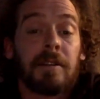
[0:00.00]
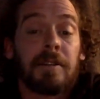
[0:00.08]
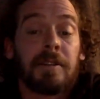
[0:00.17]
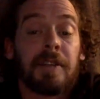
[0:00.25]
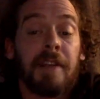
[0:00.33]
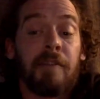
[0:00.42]

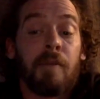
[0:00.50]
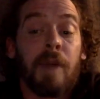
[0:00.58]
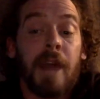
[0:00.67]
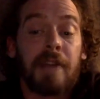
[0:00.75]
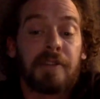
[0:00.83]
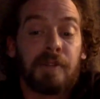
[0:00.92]
Just
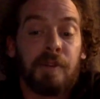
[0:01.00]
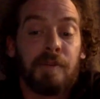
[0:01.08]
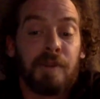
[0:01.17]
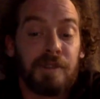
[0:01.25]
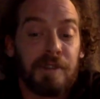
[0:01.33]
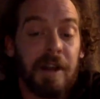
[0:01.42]
everyone has their own
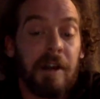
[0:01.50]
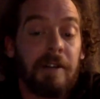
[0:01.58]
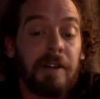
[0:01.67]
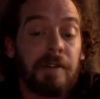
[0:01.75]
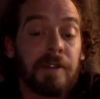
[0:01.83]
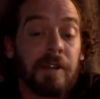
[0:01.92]

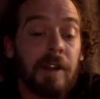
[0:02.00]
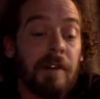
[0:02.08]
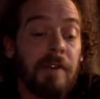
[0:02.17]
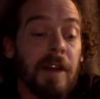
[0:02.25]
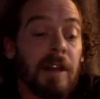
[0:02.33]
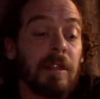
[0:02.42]
personality, which I
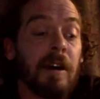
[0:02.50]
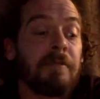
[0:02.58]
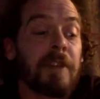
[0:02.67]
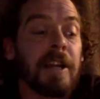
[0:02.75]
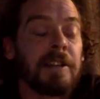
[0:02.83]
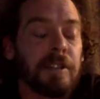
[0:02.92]
love, and I
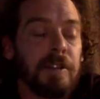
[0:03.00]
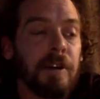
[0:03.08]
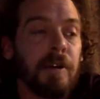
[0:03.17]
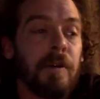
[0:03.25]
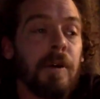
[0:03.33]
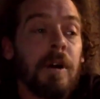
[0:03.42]
love getting to
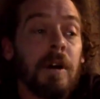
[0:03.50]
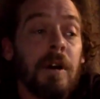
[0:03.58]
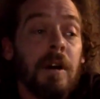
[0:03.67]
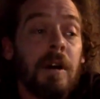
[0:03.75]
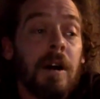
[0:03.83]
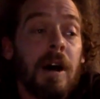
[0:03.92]
know
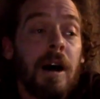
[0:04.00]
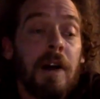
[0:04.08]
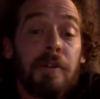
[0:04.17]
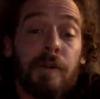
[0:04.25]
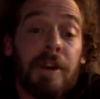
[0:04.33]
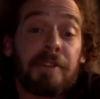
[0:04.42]

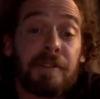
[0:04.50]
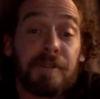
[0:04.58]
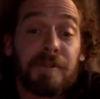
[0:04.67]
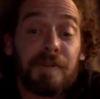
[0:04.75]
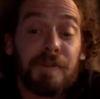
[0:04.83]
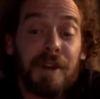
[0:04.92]
the
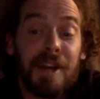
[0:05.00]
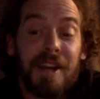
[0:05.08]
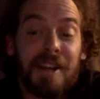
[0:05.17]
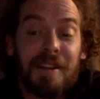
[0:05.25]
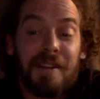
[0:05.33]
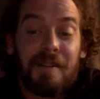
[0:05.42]
racers when
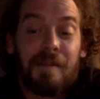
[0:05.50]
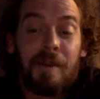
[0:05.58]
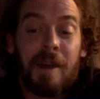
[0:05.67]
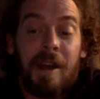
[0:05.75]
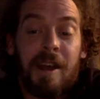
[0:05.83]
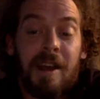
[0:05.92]

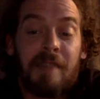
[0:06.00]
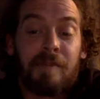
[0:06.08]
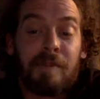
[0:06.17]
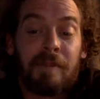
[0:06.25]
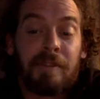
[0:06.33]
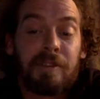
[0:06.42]
I have the
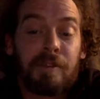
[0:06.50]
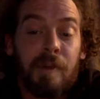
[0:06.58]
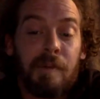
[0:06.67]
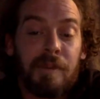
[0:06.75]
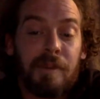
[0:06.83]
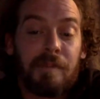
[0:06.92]
privilege to
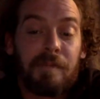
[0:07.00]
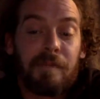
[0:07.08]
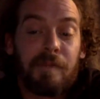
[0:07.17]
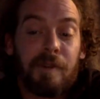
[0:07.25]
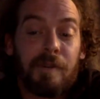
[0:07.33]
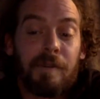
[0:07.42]
run with them
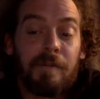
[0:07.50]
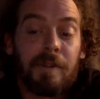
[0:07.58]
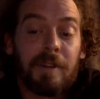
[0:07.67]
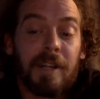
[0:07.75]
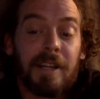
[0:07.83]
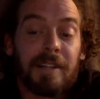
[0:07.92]
for
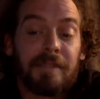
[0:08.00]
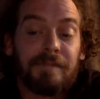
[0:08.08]
a leg.